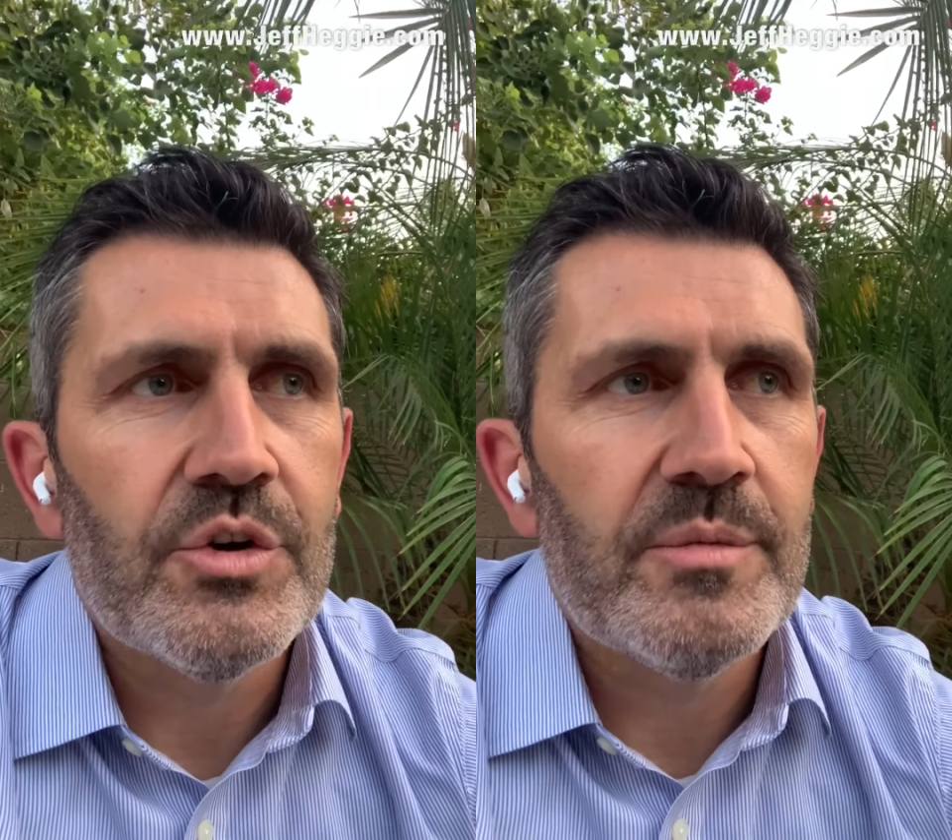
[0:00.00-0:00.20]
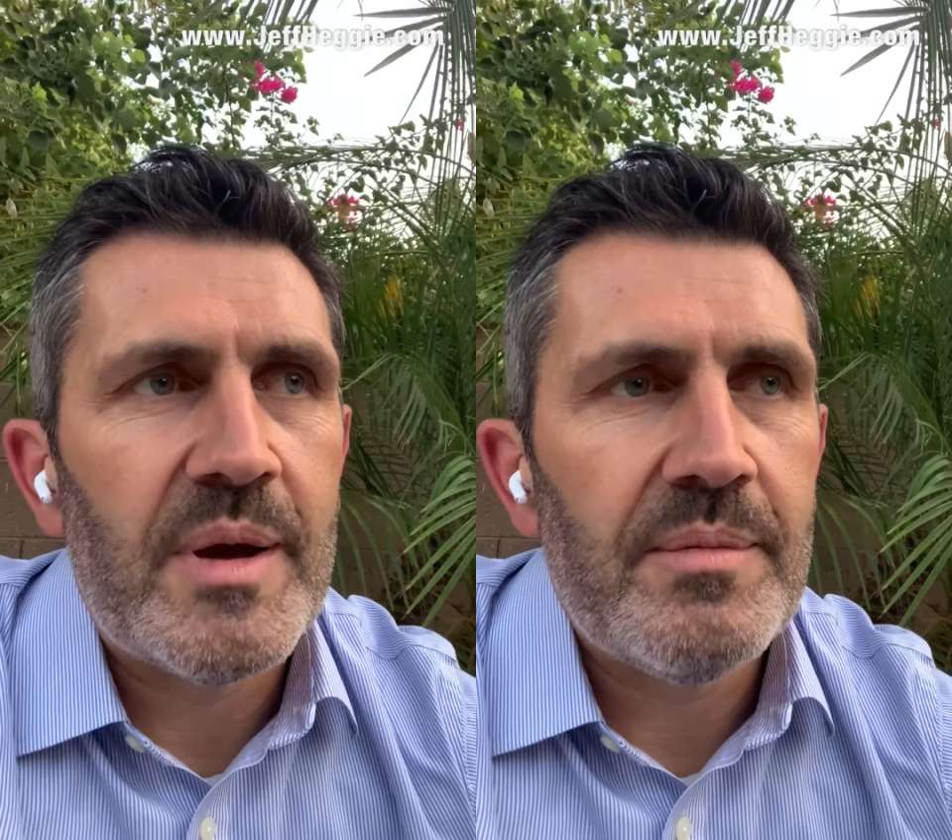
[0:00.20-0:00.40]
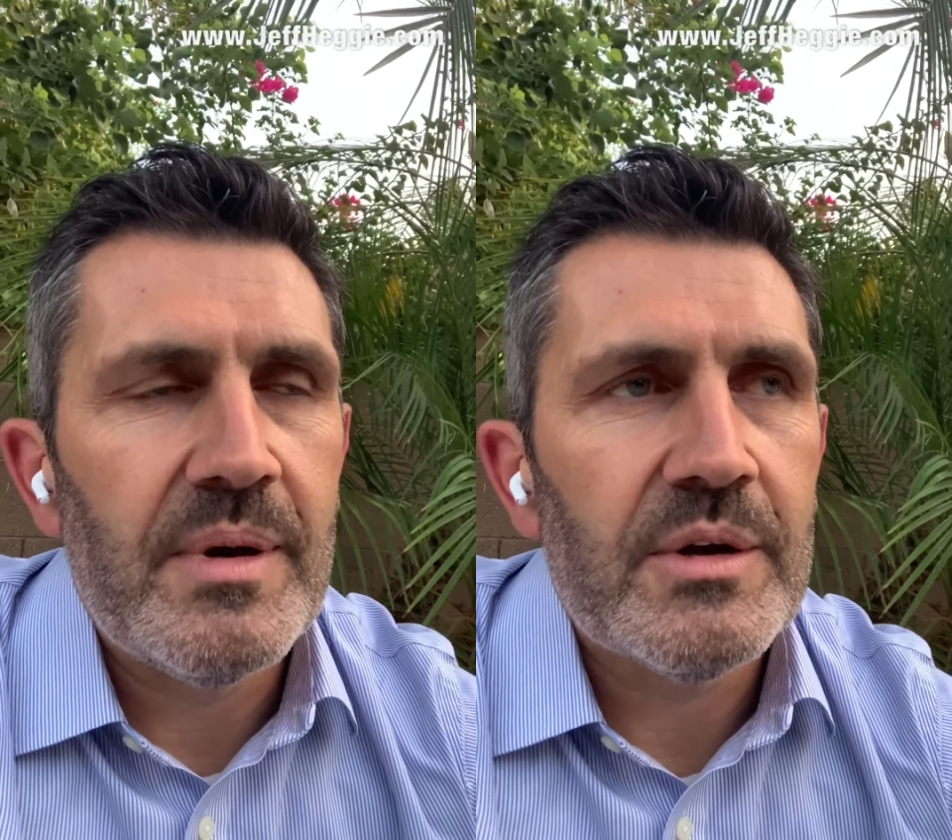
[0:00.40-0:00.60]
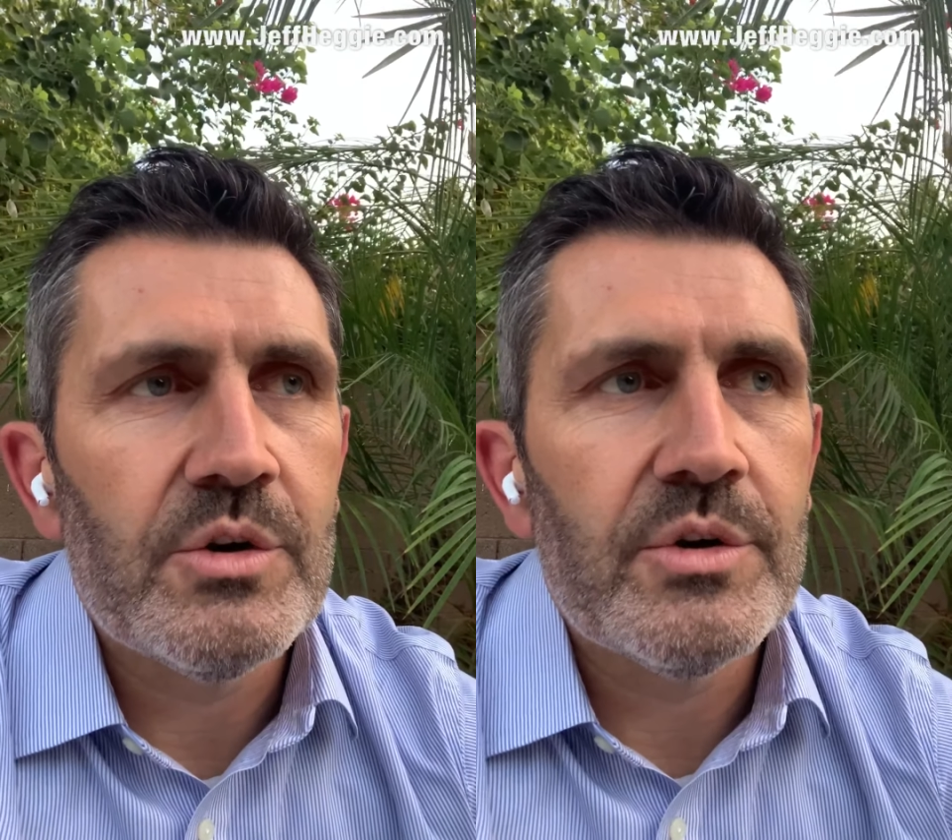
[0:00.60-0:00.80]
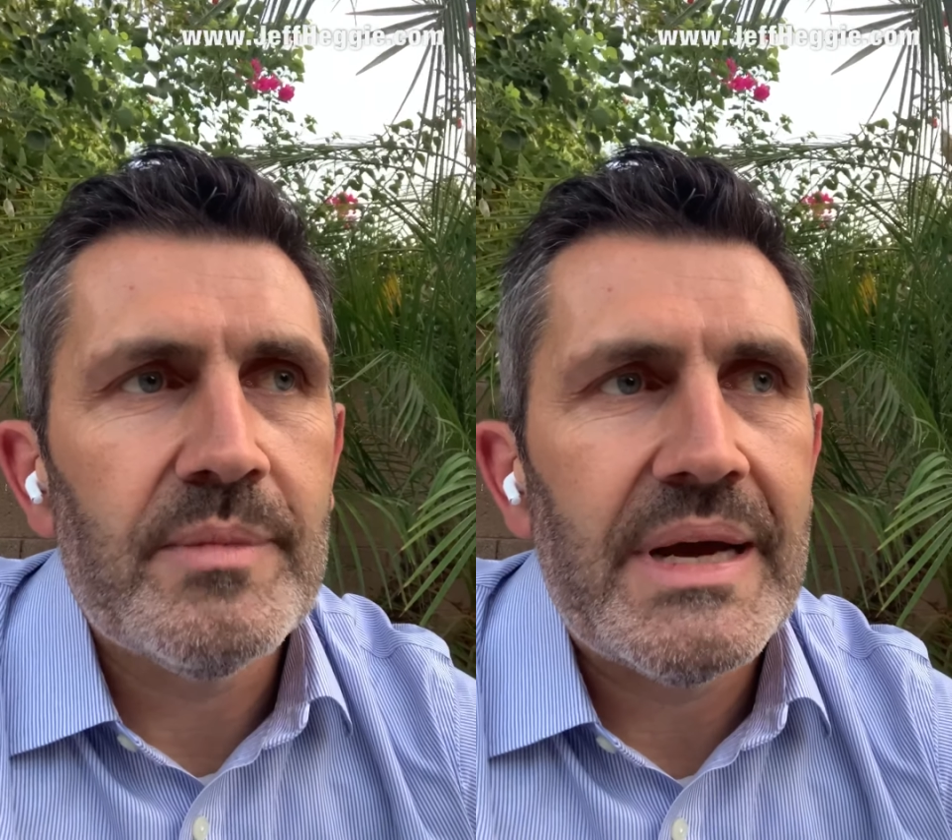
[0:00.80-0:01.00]
to
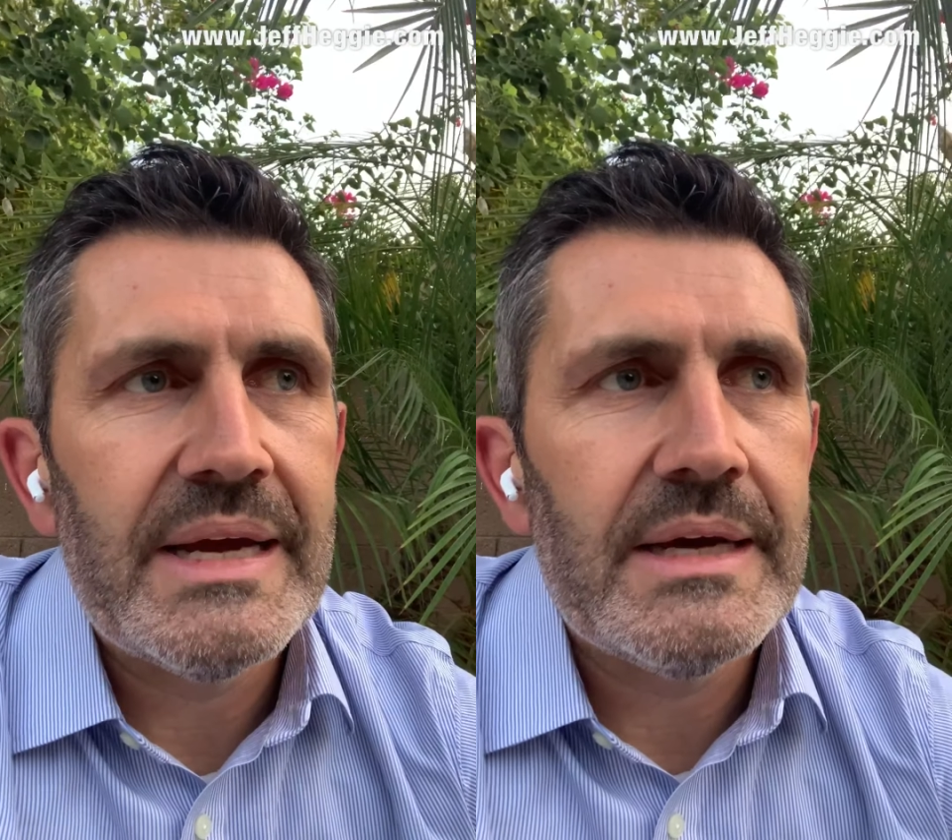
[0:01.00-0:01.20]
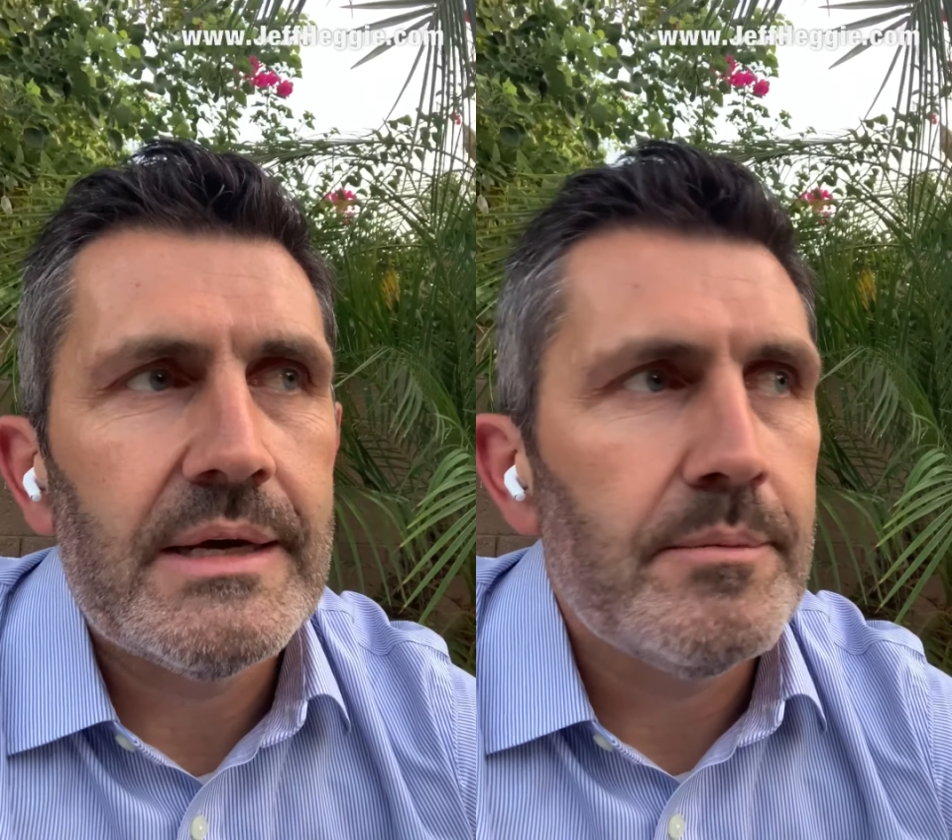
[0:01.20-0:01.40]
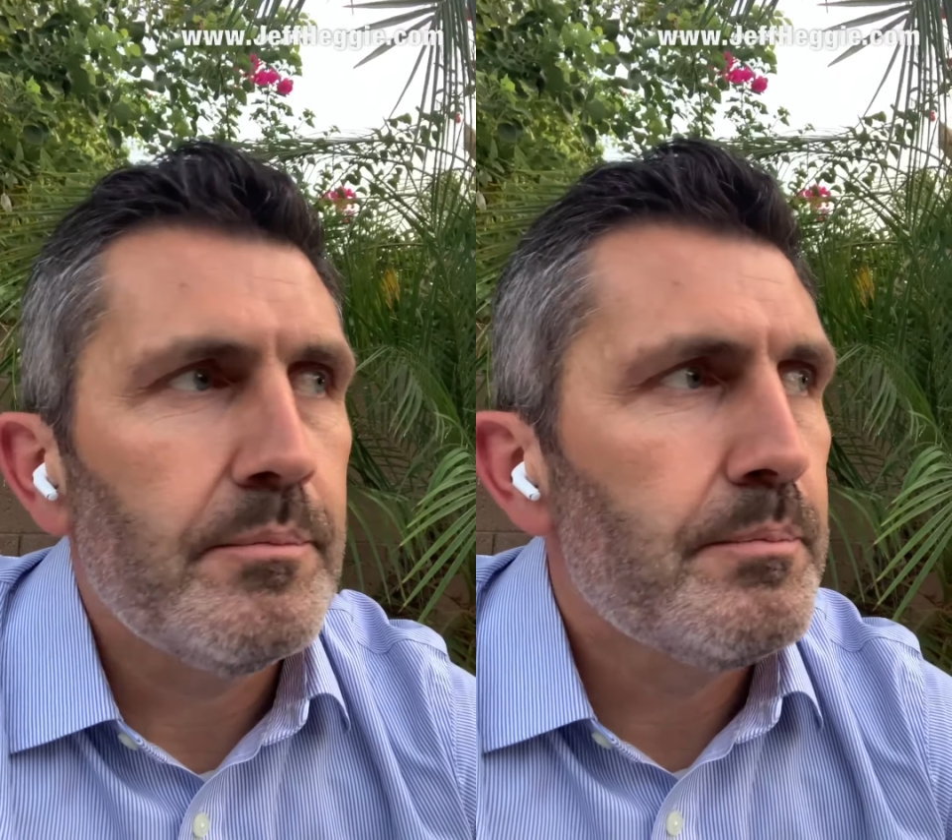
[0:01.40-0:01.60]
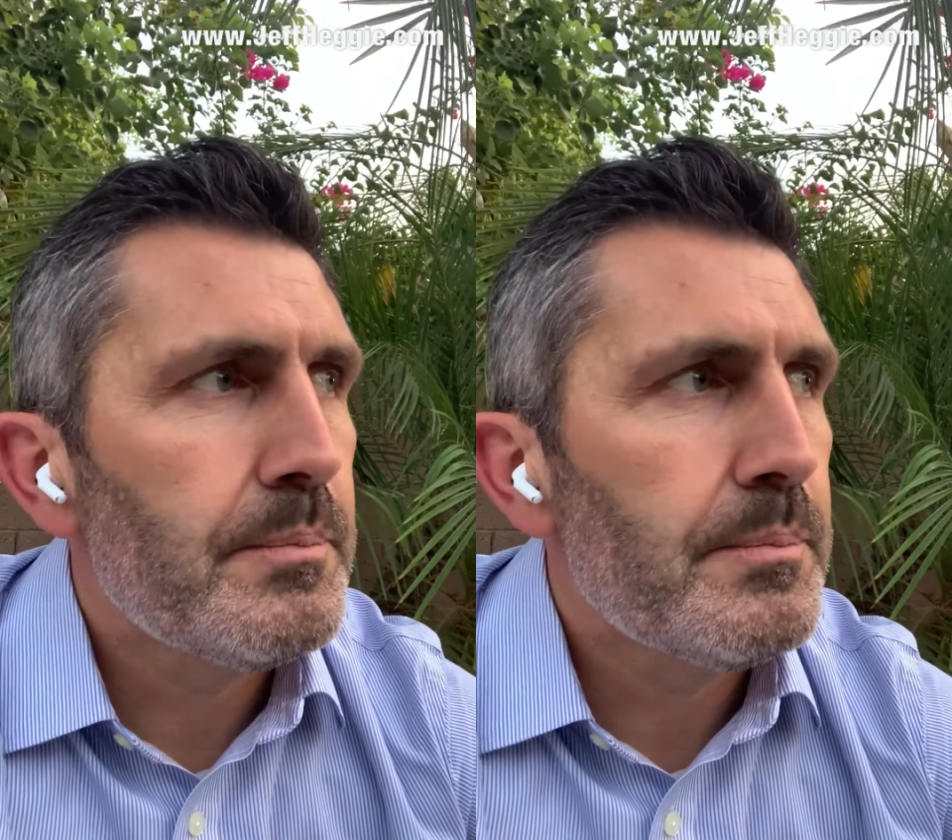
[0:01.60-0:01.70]
my